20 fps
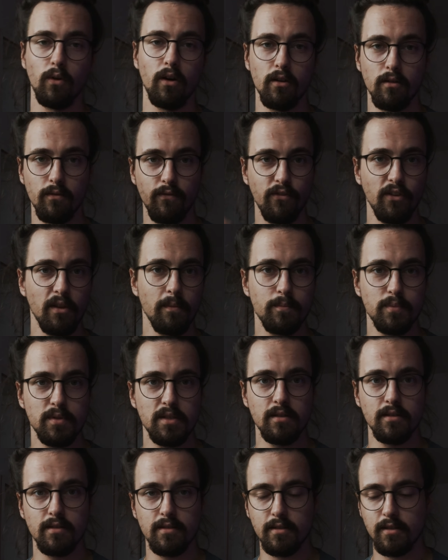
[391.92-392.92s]
do all
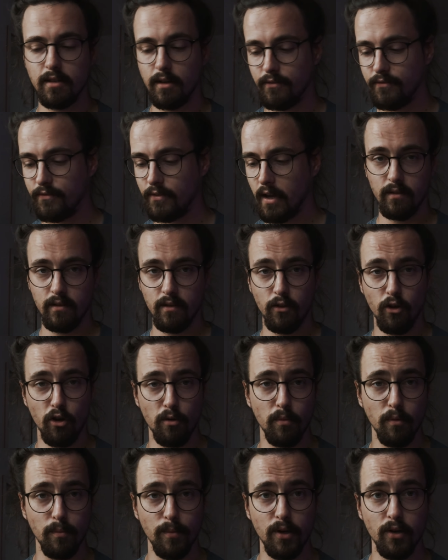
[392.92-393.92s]
flips and stuff. The
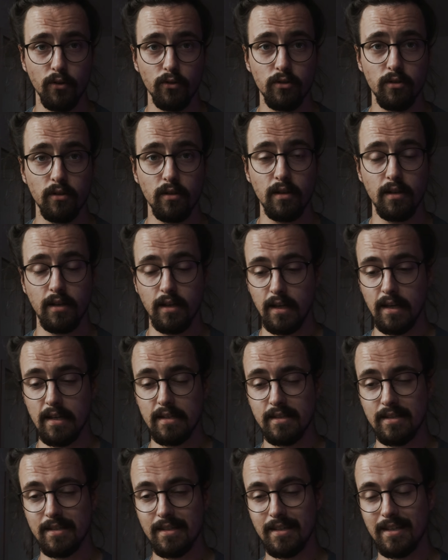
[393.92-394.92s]
normal mode
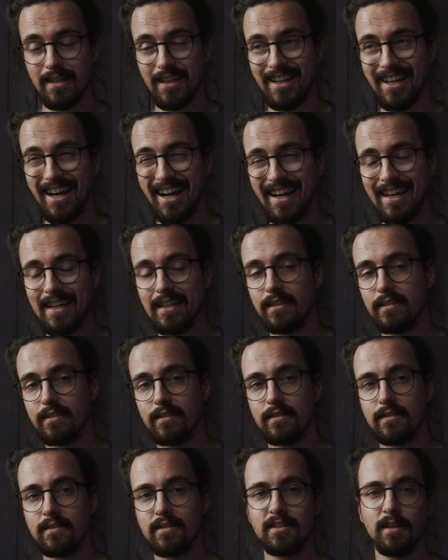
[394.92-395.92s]
is
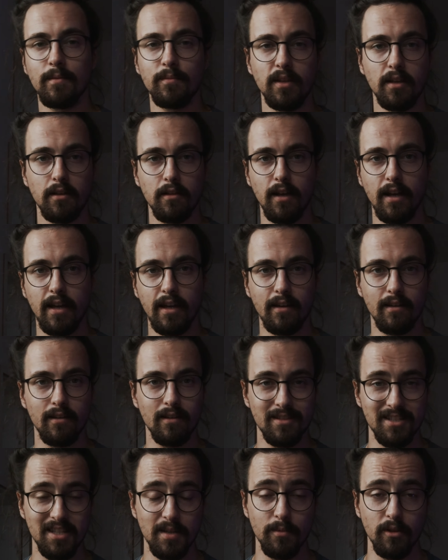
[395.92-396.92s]
kinda something like
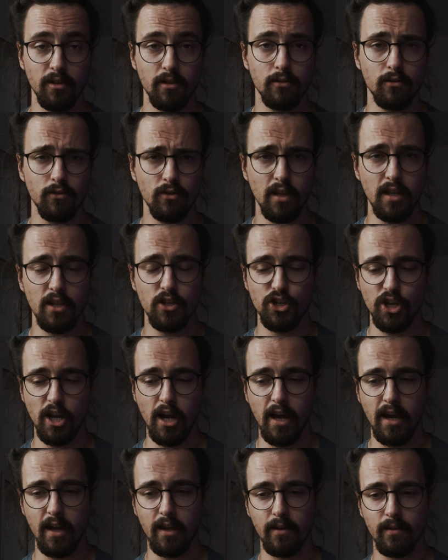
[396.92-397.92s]
similar to
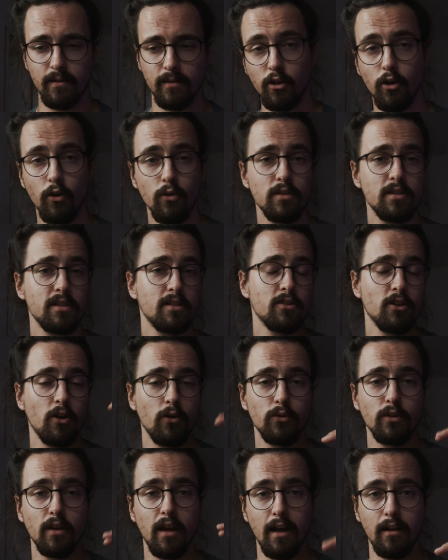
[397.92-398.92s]
DJI. It holds its
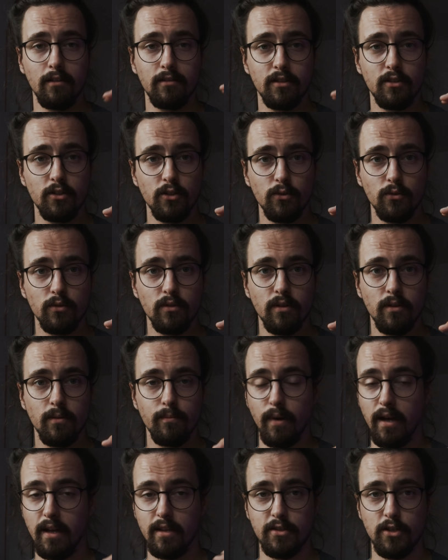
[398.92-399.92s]
own altitude
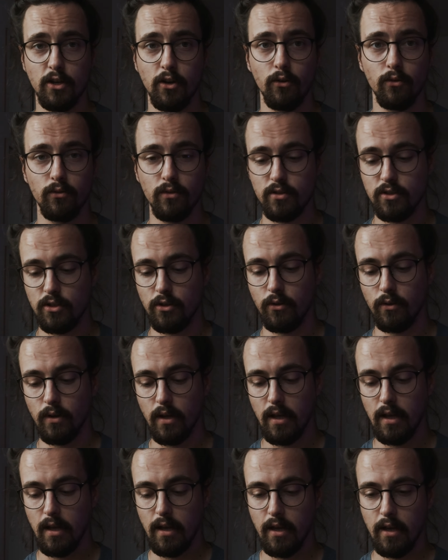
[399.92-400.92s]
by its own, so
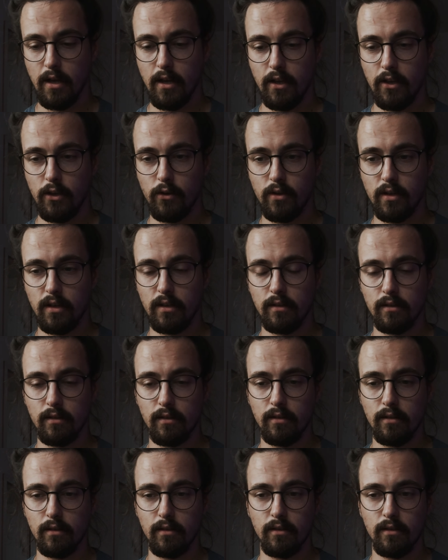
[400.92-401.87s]
you can